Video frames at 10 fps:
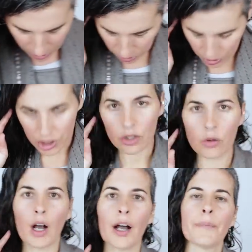that you
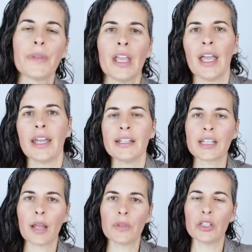do um,
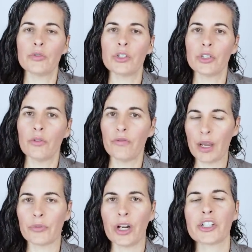anytime that you do
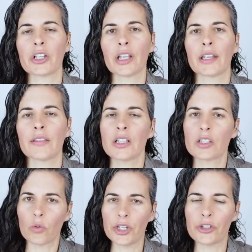vibration like
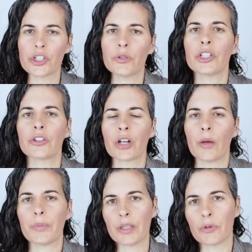this what you're doing you're
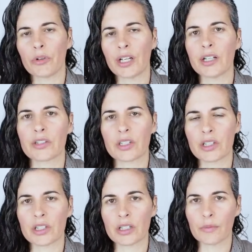helping the meridian
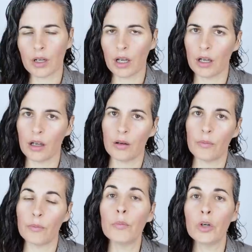system
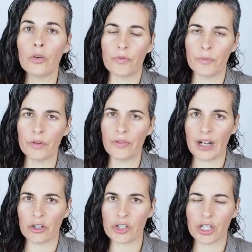uh, move move
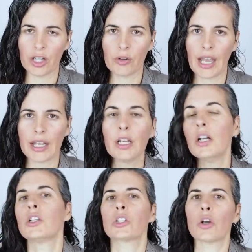energy
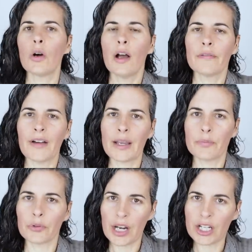okay so
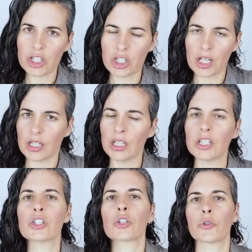vibration
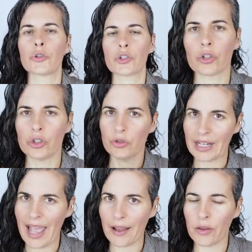is crucial you
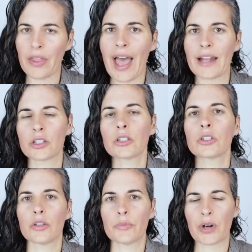can add that
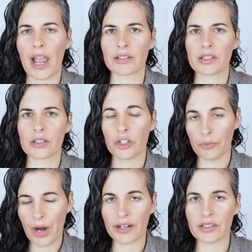to the practice to
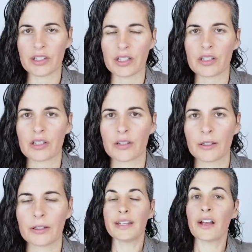your practices
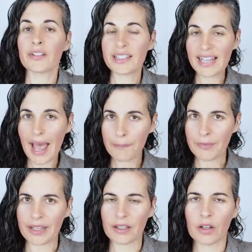now to
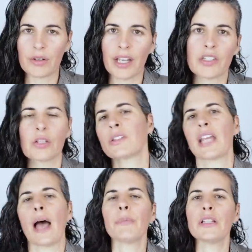tapping. Okay, so
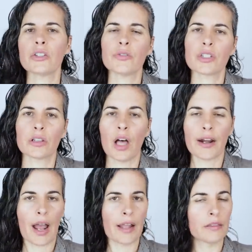tapping's used a
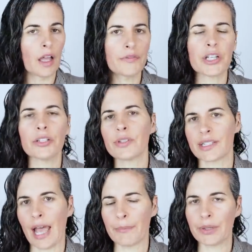lot. I love to
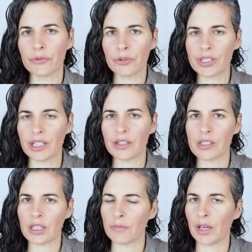use tapping
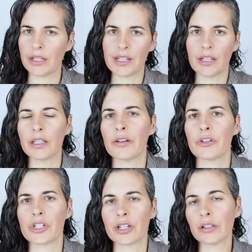routines in my daily
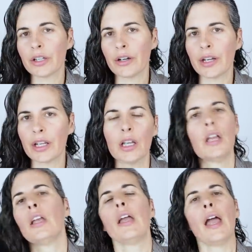energy clearing.
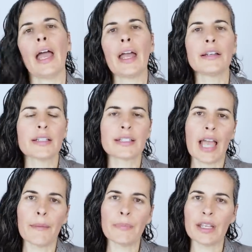And
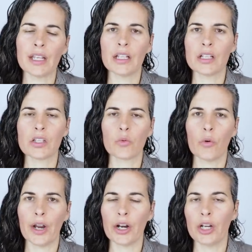tapping is
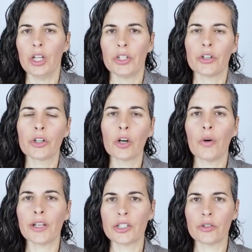where you're
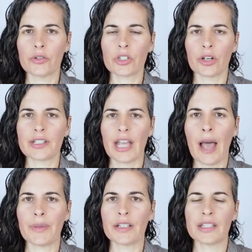going to start
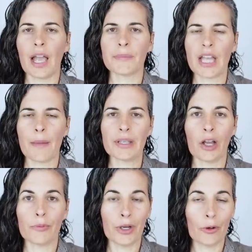tapping. See, I'm
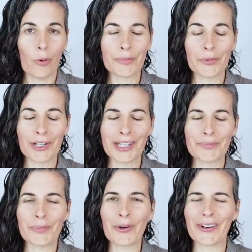tapping on one
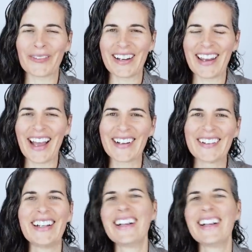meridian point right now.